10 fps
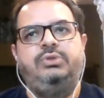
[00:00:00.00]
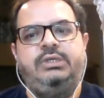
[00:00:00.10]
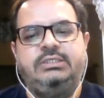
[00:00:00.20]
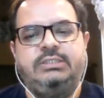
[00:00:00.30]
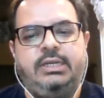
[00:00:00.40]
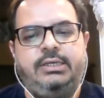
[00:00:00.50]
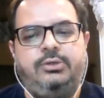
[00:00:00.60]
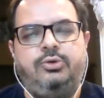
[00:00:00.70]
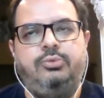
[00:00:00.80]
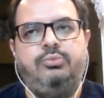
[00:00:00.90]
decided
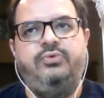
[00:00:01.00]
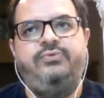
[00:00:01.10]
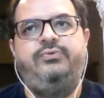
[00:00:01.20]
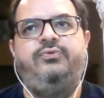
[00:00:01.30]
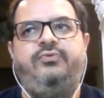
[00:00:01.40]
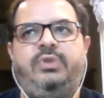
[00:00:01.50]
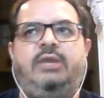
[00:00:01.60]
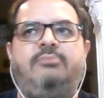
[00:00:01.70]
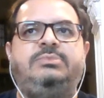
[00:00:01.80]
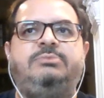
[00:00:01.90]
to move to
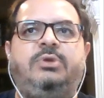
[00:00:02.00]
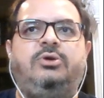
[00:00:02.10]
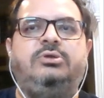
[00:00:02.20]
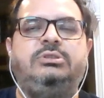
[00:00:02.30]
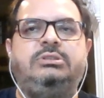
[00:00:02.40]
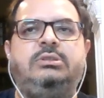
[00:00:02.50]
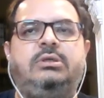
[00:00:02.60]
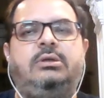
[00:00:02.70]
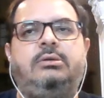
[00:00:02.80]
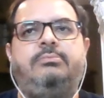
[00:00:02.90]
VMs because
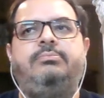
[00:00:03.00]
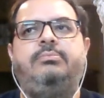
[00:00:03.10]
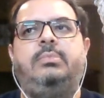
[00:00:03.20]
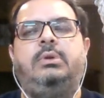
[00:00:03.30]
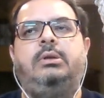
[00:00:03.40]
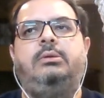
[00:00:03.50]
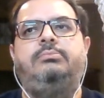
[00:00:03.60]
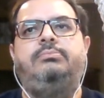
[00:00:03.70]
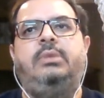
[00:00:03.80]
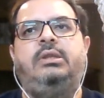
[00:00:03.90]

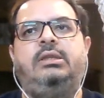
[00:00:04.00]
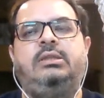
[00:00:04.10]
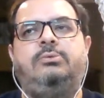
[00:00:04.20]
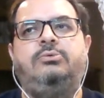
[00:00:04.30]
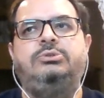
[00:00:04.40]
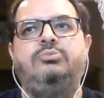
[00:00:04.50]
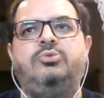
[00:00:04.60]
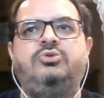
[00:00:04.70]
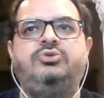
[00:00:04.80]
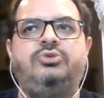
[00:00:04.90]
I think that was
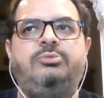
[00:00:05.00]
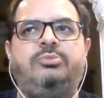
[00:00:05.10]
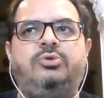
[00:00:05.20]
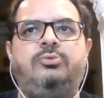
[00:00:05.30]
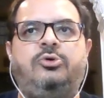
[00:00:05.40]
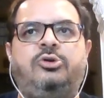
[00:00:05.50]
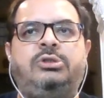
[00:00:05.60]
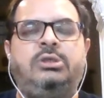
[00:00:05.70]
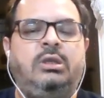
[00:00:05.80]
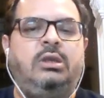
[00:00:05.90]
more suitable to what
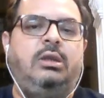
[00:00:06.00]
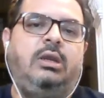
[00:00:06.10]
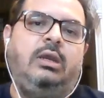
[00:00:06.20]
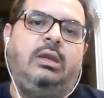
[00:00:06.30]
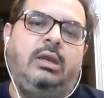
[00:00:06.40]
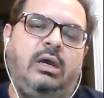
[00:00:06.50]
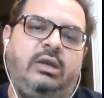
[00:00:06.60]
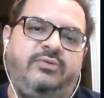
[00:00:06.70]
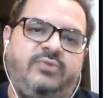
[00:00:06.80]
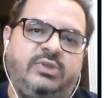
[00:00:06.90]
our
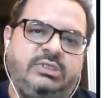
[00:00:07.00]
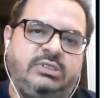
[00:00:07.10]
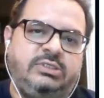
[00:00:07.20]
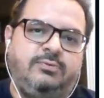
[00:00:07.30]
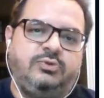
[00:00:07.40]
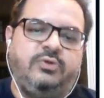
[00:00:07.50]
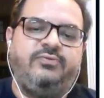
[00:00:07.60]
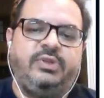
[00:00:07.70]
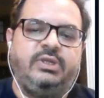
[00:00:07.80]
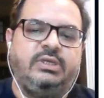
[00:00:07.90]
infrastructure was
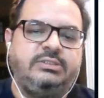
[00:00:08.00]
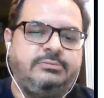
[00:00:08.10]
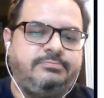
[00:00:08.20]
offering us.